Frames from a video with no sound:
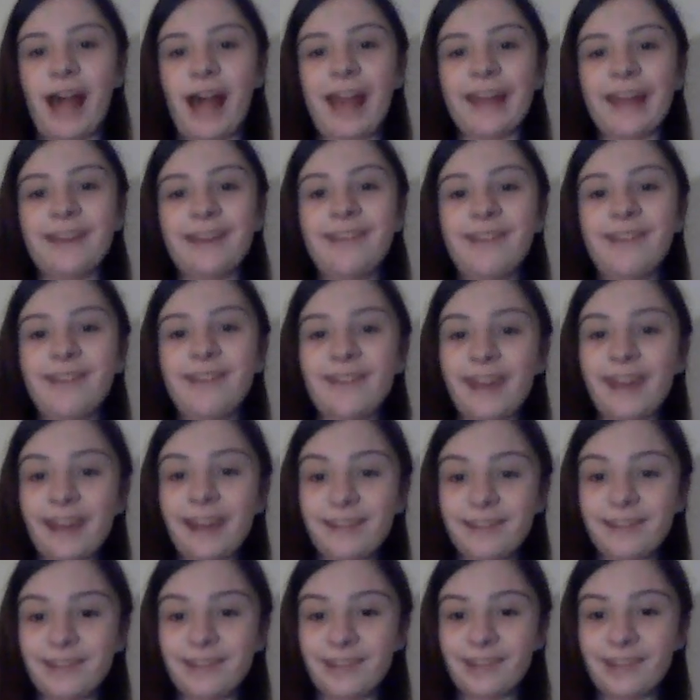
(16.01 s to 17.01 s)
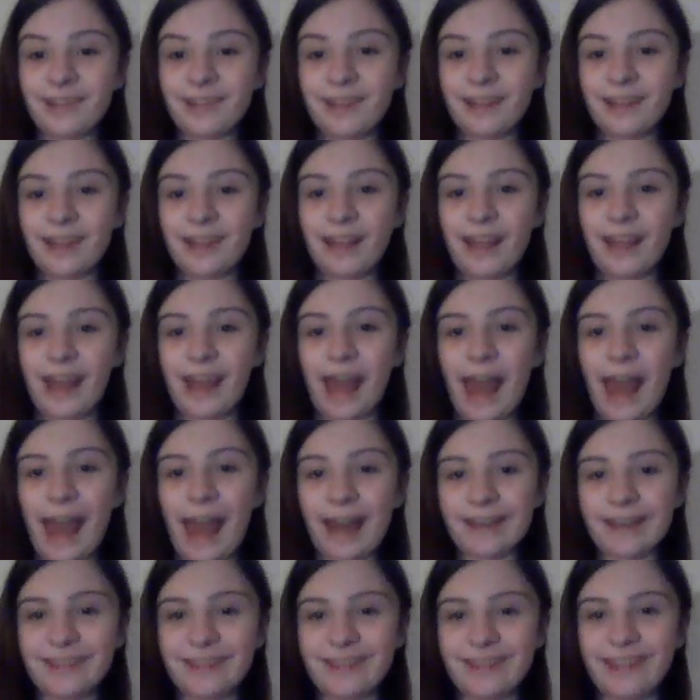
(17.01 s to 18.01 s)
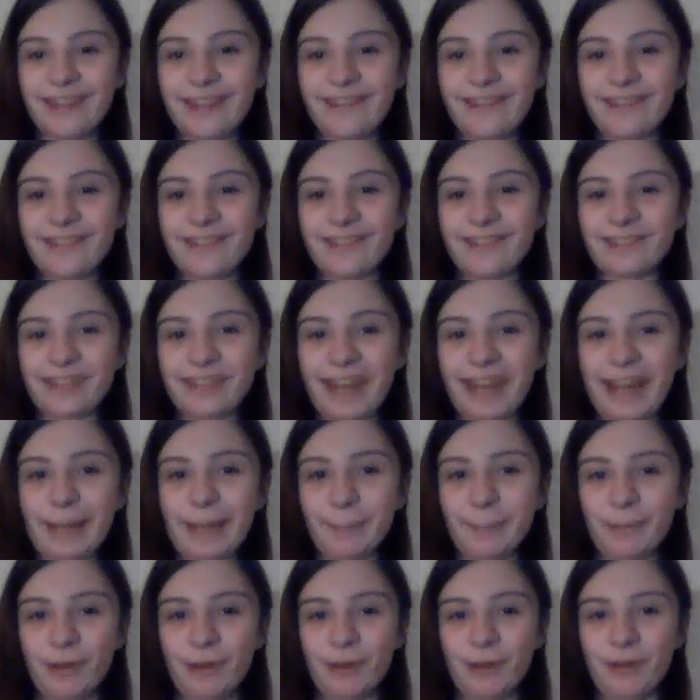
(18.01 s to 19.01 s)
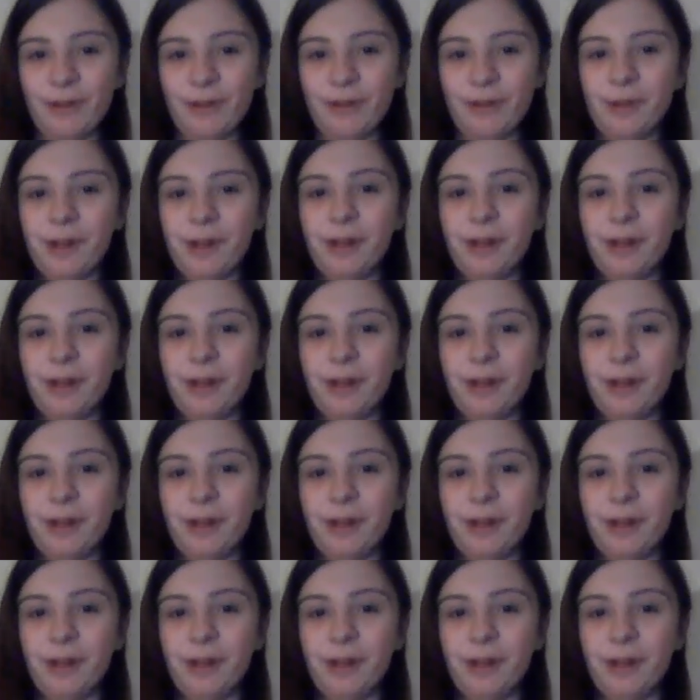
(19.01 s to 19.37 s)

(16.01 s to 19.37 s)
I sit at this table.